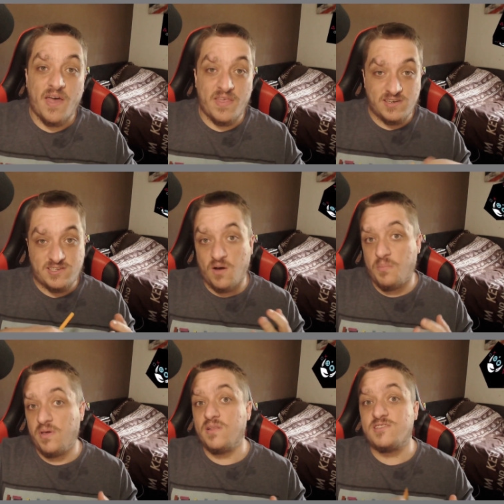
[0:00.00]
and then
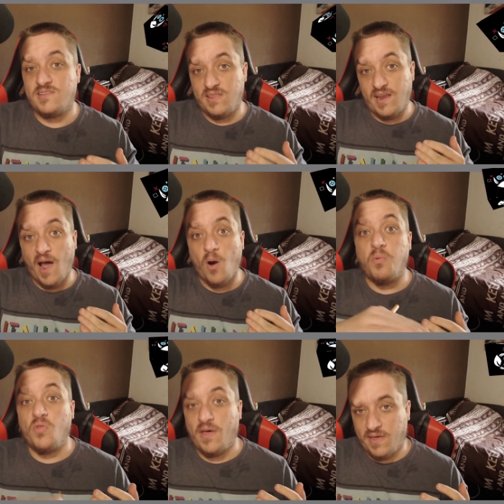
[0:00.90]

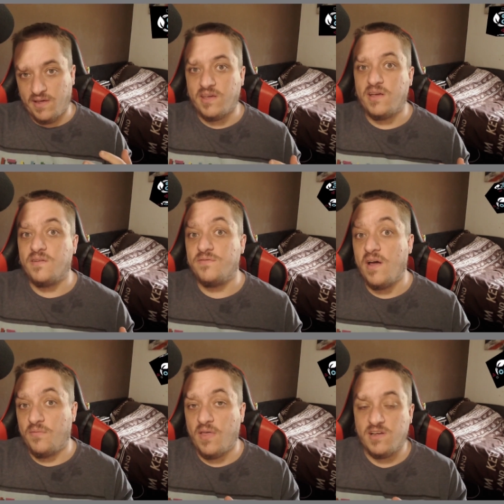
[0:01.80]
output
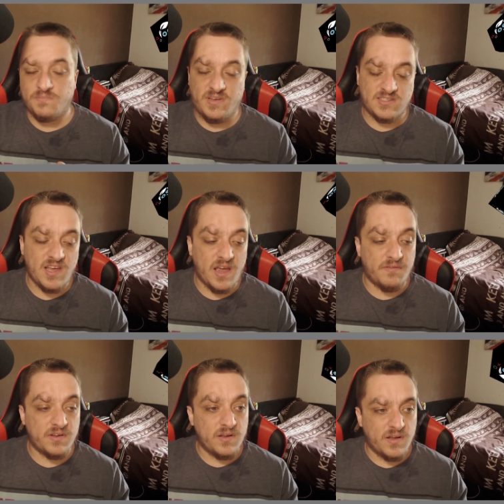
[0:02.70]
that's been
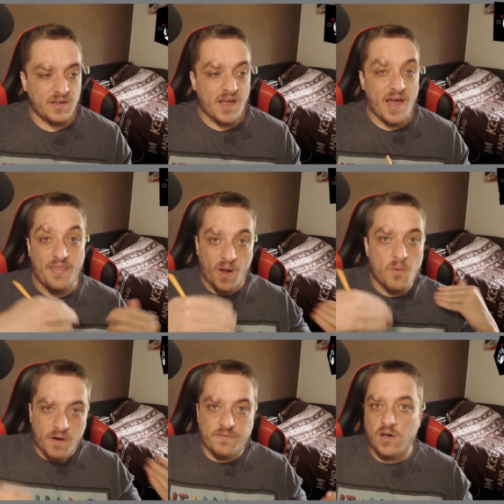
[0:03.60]
saved, and that
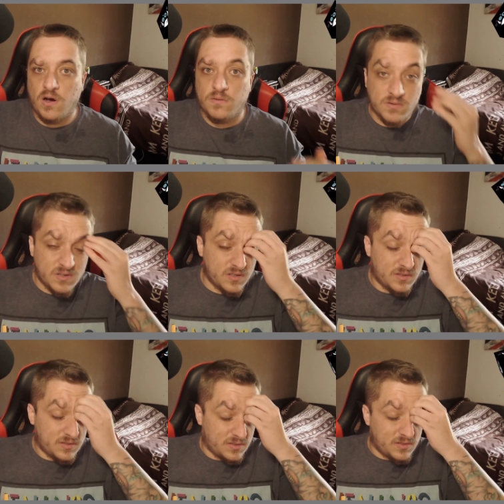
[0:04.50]
on my flow.
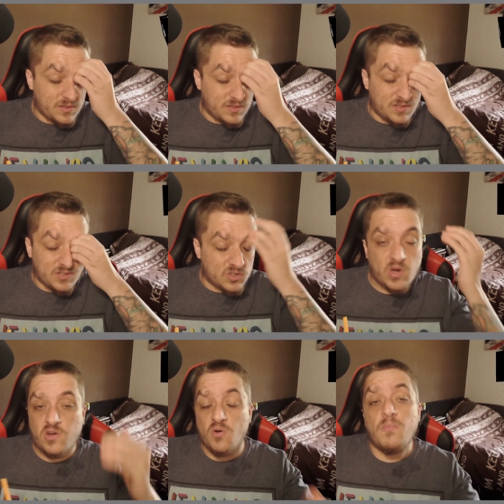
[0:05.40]

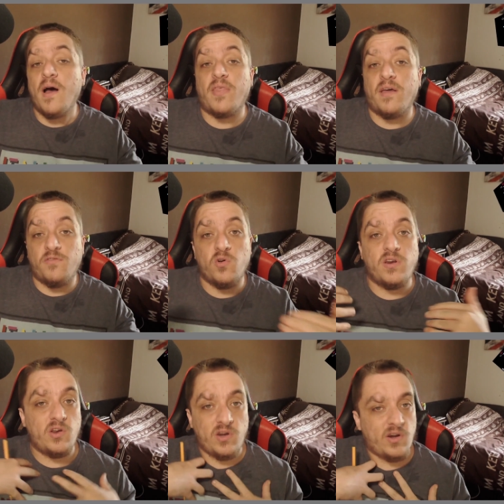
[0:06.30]
So it don't matter that if you
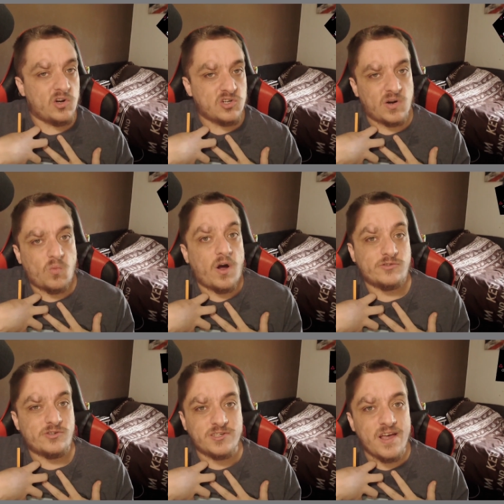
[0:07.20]
didn't understand what I
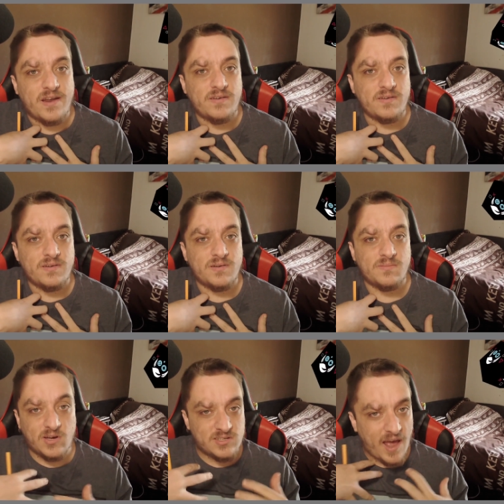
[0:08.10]
just said,
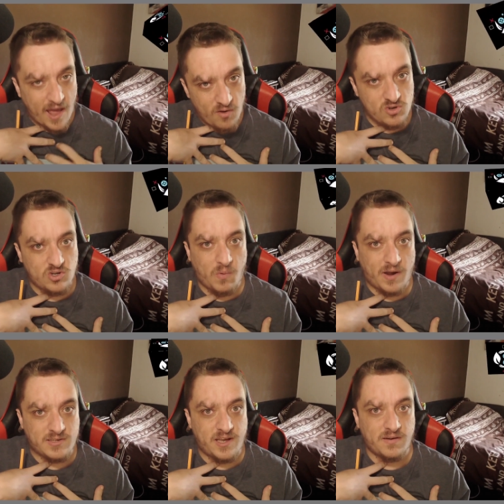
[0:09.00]
because I understood
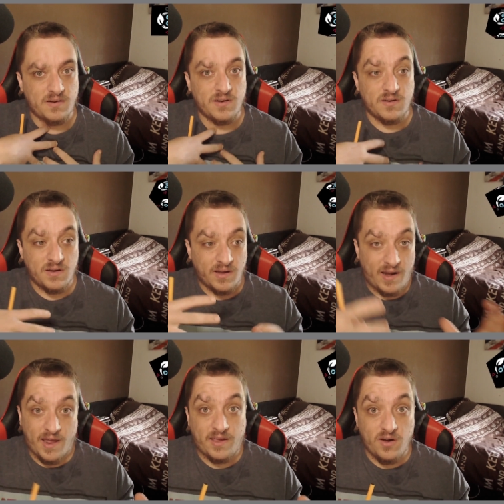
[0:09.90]
what I said,
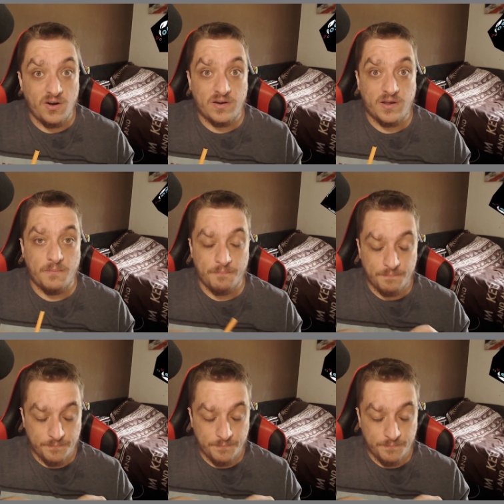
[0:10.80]
and I coded it,